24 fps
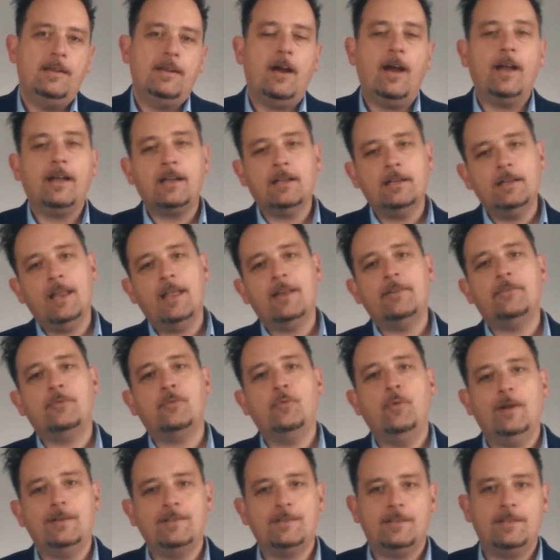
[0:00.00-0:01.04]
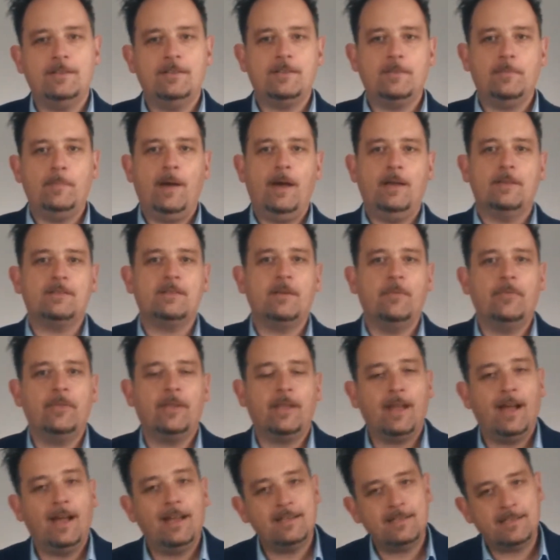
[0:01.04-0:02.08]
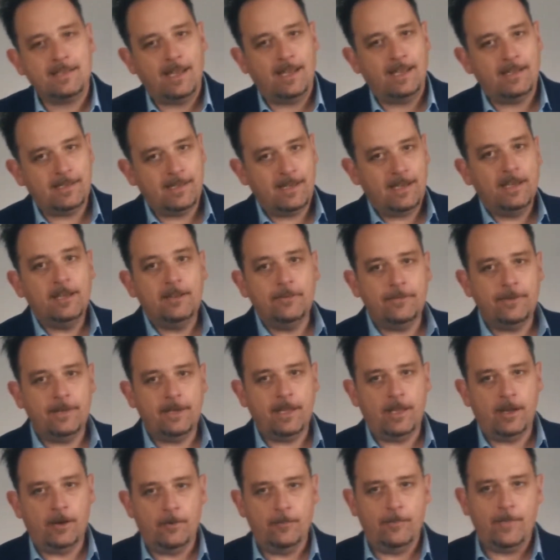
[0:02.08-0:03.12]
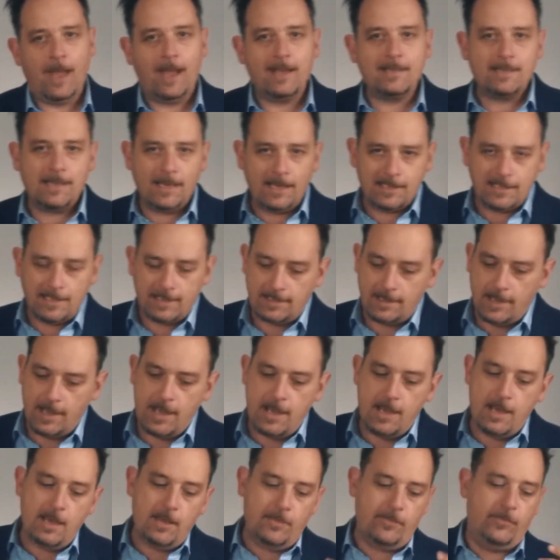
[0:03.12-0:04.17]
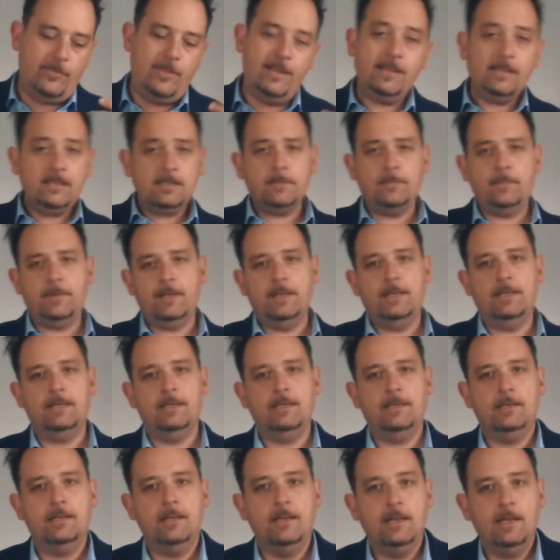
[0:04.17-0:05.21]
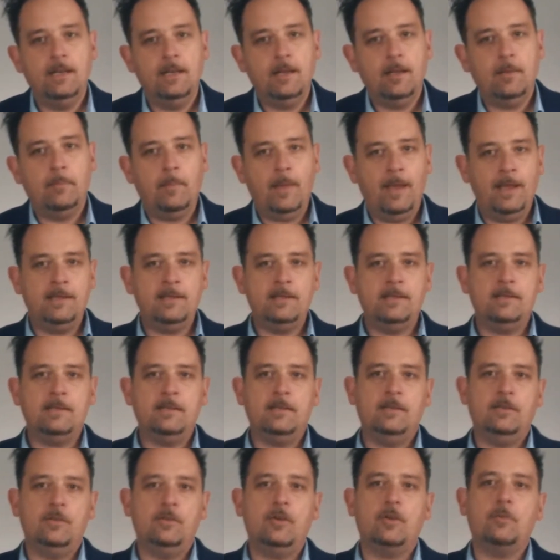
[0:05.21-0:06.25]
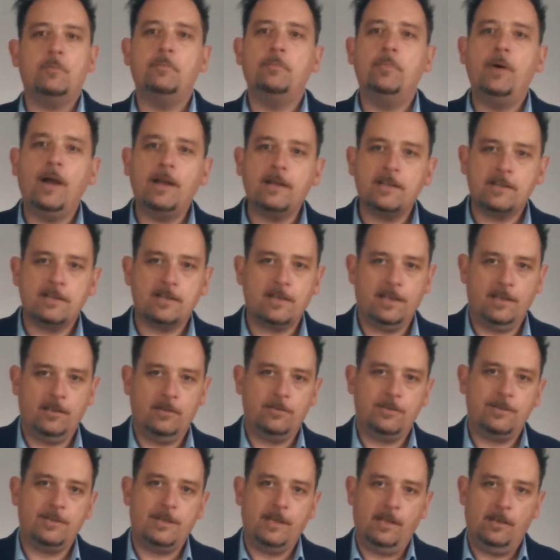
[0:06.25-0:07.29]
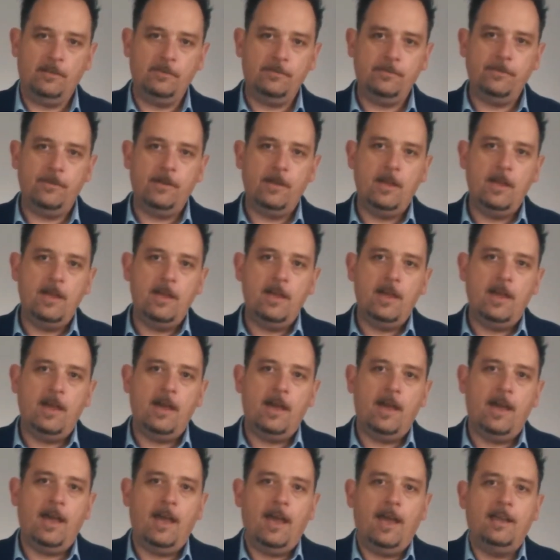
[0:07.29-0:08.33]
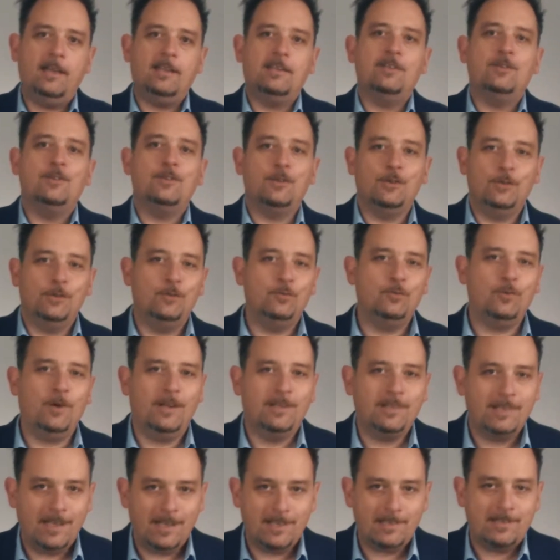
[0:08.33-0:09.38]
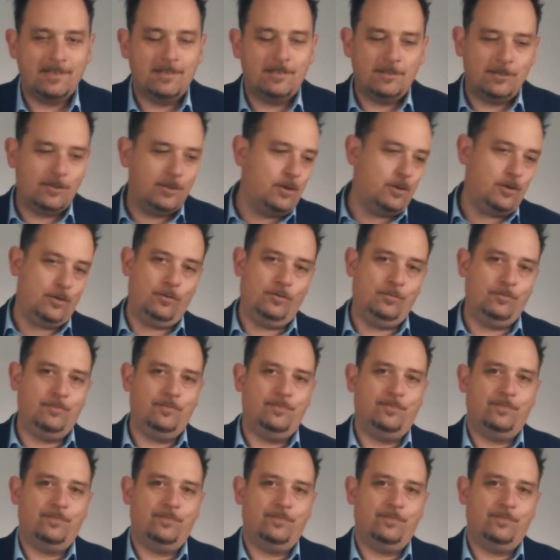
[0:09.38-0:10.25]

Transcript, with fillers: Now, I got a lot of questions about something I said in the video. I said that discipline meant you're punishing yourself and you shouldn't want that to do.